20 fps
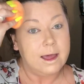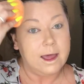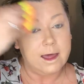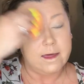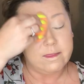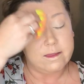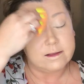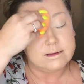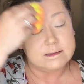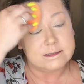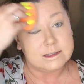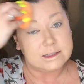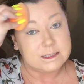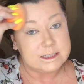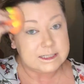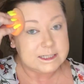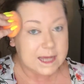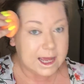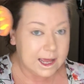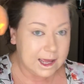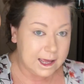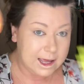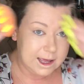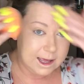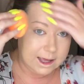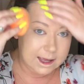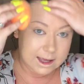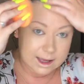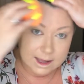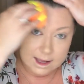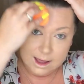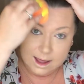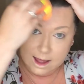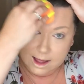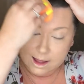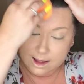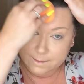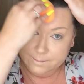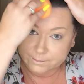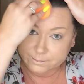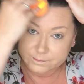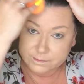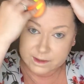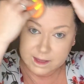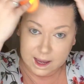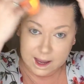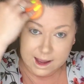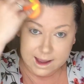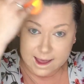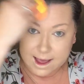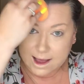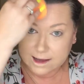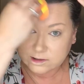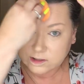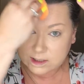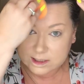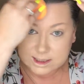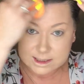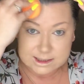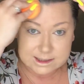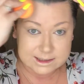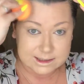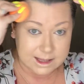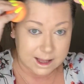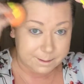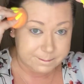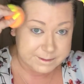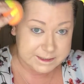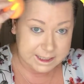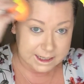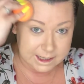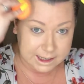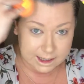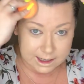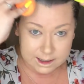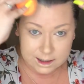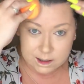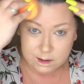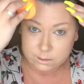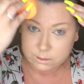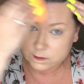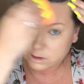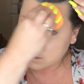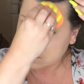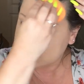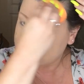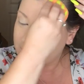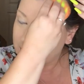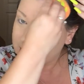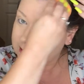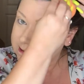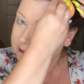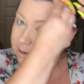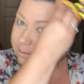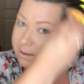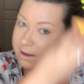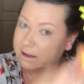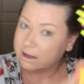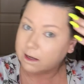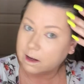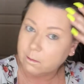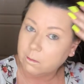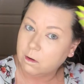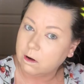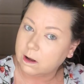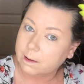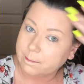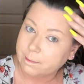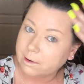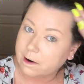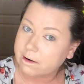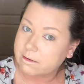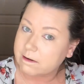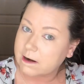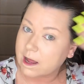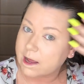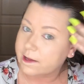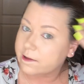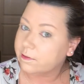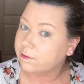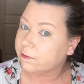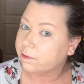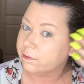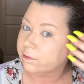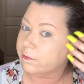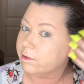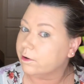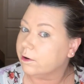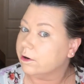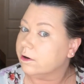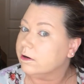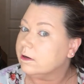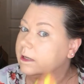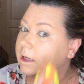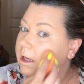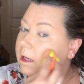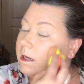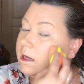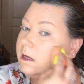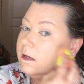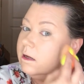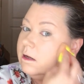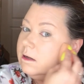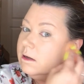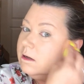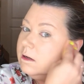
And then today, I actually slept in, which was awesome. I think I woke up around 9:30.